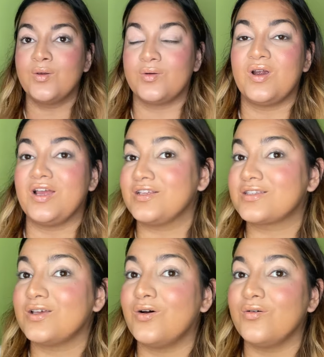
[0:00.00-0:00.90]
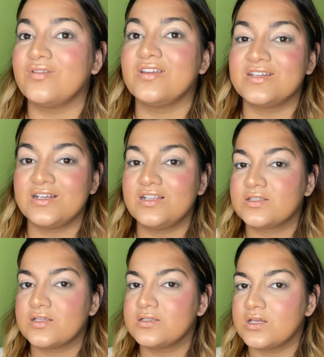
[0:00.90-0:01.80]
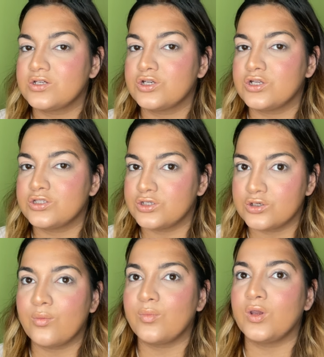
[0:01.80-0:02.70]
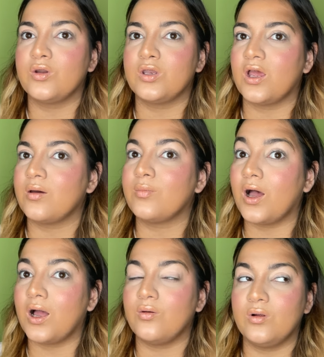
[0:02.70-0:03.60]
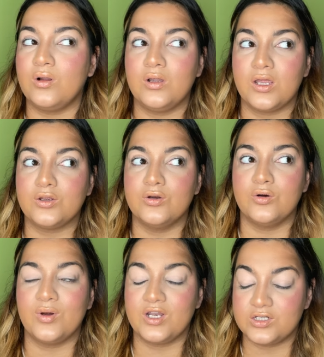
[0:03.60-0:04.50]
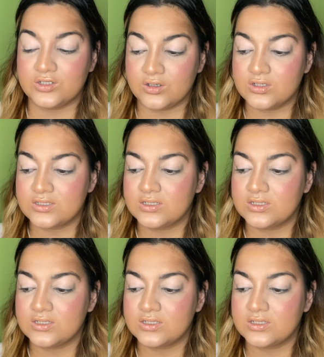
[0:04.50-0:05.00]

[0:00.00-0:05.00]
right so the tingling sensation has not begun yet but i will let you know when it does